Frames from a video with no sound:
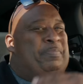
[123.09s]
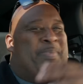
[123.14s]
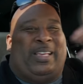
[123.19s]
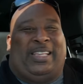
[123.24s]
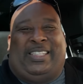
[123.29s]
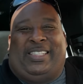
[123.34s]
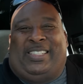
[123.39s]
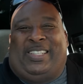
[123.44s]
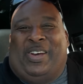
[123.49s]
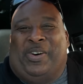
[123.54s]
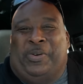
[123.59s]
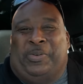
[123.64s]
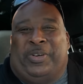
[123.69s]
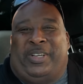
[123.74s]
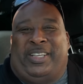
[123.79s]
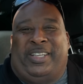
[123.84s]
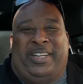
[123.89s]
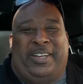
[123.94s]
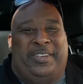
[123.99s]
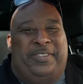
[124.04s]
be so
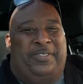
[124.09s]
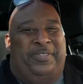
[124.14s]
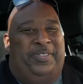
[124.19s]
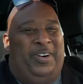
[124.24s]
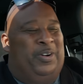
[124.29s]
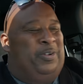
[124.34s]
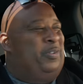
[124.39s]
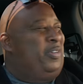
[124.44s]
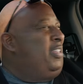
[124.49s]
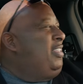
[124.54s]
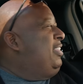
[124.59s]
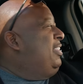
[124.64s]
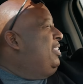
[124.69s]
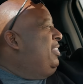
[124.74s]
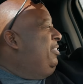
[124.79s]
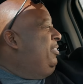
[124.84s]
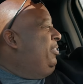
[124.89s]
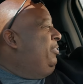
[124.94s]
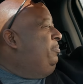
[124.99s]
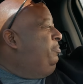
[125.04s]
good,
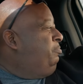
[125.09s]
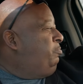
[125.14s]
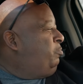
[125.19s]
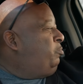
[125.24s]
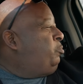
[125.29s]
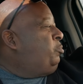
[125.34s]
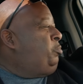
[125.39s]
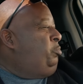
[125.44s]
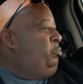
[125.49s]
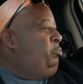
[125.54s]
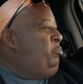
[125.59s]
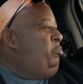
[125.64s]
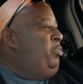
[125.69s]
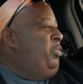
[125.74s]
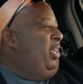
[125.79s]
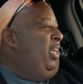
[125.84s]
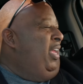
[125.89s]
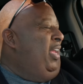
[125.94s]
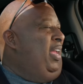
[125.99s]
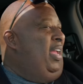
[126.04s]
folks.
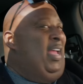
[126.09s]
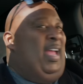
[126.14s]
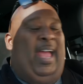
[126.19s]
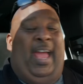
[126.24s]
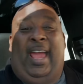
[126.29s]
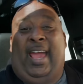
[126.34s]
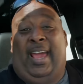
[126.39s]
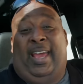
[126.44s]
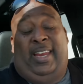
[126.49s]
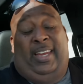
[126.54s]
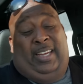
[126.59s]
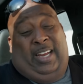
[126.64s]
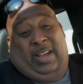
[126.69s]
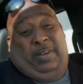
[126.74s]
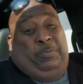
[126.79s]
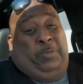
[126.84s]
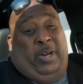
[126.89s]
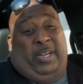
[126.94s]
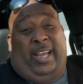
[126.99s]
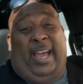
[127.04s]
And I
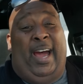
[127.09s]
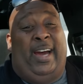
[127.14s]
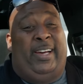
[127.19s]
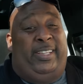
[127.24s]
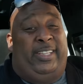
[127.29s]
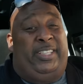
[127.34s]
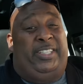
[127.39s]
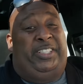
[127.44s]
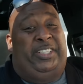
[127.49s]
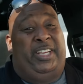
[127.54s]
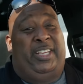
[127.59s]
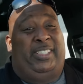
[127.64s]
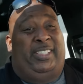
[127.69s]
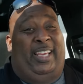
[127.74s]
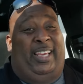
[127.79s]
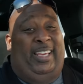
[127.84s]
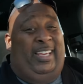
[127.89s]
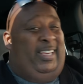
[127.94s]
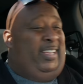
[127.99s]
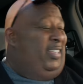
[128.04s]
wonder how this
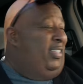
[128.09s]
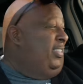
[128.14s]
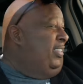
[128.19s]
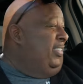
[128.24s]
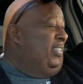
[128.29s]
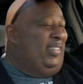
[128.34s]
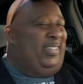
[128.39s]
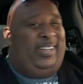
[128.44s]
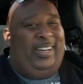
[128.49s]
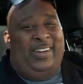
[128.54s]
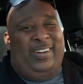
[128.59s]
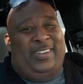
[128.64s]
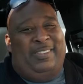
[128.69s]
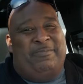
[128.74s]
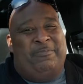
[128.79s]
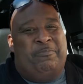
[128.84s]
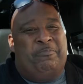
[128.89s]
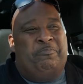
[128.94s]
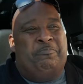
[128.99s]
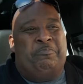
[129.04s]
chizza is, you know?
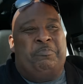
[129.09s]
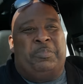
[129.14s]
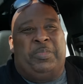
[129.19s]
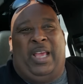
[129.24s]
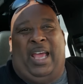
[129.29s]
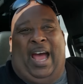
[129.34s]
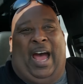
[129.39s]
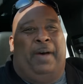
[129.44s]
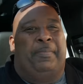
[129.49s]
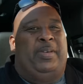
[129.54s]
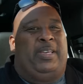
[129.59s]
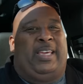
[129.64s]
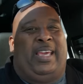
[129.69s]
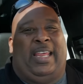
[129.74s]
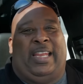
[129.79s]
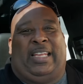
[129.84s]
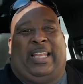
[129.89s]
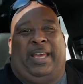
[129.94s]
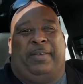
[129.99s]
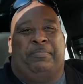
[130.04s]
I've been
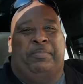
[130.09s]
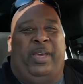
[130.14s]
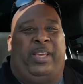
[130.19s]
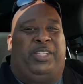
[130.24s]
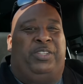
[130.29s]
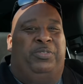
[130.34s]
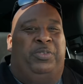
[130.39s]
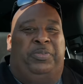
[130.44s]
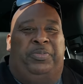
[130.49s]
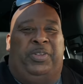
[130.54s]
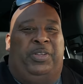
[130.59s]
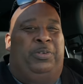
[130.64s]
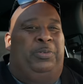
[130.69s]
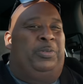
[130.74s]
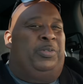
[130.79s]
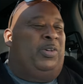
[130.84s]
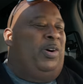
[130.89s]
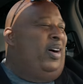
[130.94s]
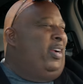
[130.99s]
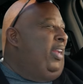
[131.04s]
getting like mixed
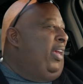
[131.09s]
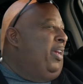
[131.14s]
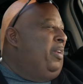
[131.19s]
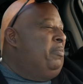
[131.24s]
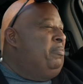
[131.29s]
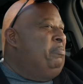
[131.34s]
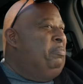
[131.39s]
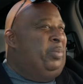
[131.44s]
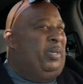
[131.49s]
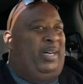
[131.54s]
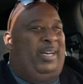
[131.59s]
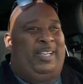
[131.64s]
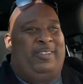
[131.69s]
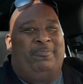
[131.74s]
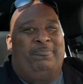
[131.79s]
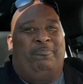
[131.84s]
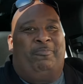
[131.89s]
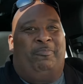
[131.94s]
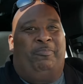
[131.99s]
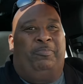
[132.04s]
reviews on it, but
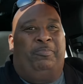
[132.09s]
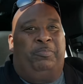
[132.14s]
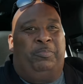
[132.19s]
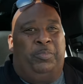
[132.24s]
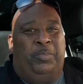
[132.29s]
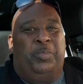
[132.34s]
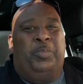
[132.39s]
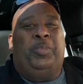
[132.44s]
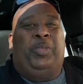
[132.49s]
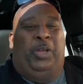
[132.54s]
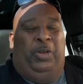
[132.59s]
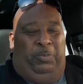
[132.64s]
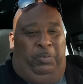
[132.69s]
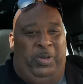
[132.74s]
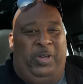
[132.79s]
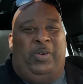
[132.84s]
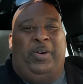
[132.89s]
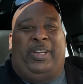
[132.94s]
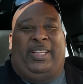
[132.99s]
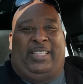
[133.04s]

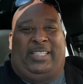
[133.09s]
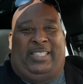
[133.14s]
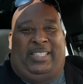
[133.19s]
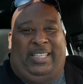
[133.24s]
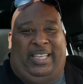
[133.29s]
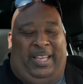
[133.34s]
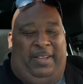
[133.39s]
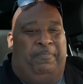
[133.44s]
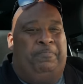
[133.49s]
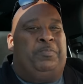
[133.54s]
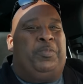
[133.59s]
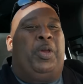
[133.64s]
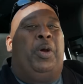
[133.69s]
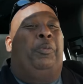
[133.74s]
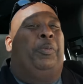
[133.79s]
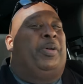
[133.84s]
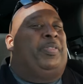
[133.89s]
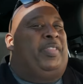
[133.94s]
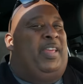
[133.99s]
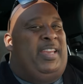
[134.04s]
we gonna see
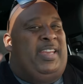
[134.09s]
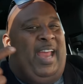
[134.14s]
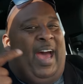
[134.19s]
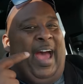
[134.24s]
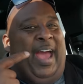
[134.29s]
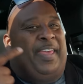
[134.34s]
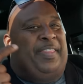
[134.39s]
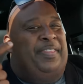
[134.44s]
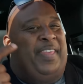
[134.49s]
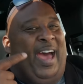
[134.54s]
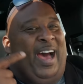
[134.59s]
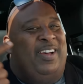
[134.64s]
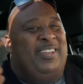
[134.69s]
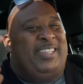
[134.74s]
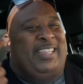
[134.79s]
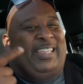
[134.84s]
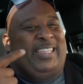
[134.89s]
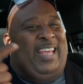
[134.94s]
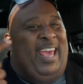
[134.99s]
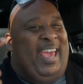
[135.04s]
what the
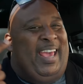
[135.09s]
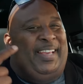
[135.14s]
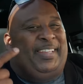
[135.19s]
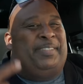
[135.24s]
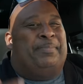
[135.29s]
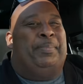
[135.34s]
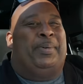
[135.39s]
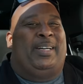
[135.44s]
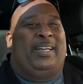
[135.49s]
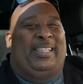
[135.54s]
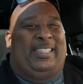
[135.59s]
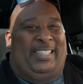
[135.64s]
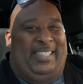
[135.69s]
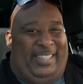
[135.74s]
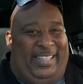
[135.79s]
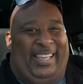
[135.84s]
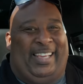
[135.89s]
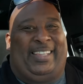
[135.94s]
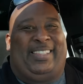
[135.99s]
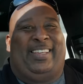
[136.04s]
9,000 taste buds
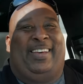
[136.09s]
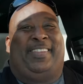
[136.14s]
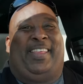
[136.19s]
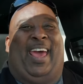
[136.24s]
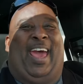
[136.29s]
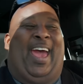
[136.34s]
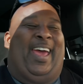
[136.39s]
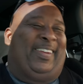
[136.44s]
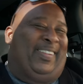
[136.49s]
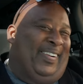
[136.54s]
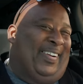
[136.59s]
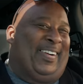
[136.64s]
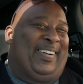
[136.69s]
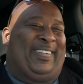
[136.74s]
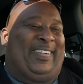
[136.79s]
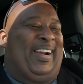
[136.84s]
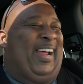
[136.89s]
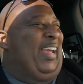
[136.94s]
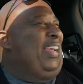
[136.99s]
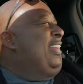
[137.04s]
thinks of that,
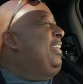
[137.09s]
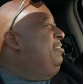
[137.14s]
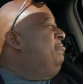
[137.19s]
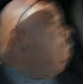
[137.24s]
all right?